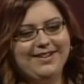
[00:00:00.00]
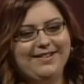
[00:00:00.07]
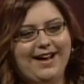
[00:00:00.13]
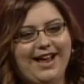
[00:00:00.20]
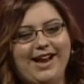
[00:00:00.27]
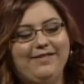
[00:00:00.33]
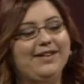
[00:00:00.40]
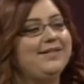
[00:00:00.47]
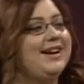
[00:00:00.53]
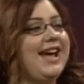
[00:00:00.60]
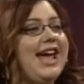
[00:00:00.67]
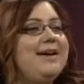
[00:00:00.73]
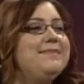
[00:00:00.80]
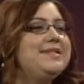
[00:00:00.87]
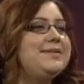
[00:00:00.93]
at Everyone
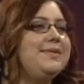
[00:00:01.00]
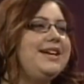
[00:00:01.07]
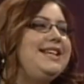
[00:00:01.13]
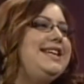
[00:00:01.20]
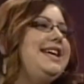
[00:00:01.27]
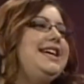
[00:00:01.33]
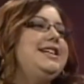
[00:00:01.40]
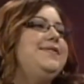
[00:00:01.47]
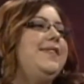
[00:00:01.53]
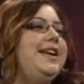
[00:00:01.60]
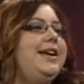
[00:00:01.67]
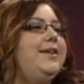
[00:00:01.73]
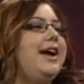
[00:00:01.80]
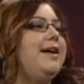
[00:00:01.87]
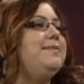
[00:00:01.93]
Games, we teach
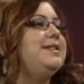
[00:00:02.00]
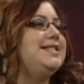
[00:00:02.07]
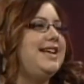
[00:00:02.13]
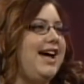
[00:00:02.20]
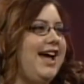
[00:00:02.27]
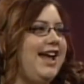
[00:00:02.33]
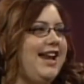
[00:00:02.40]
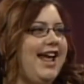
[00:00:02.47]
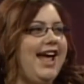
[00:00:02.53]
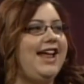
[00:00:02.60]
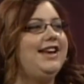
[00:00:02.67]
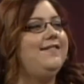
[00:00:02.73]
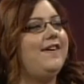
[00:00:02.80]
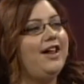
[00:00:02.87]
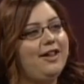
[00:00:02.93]
video game design
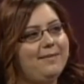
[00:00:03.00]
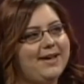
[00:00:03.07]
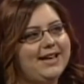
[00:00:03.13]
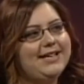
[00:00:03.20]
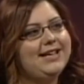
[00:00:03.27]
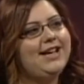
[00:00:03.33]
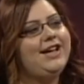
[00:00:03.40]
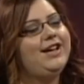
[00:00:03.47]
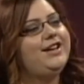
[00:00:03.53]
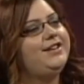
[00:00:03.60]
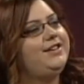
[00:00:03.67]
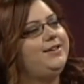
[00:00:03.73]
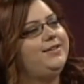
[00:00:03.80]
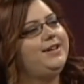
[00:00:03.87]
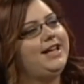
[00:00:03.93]
and development
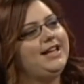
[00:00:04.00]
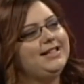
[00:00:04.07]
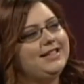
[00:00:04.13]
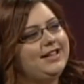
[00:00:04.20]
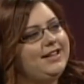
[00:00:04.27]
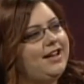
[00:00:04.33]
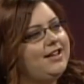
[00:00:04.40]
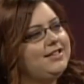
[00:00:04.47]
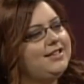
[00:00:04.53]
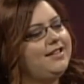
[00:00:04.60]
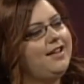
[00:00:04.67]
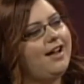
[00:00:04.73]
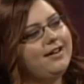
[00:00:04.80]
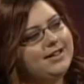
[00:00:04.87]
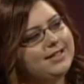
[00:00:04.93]
to teens and adults on
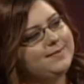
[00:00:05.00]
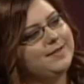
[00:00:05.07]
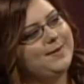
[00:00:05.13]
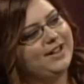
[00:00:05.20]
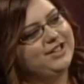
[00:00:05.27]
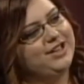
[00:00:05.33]
the autism spectrum.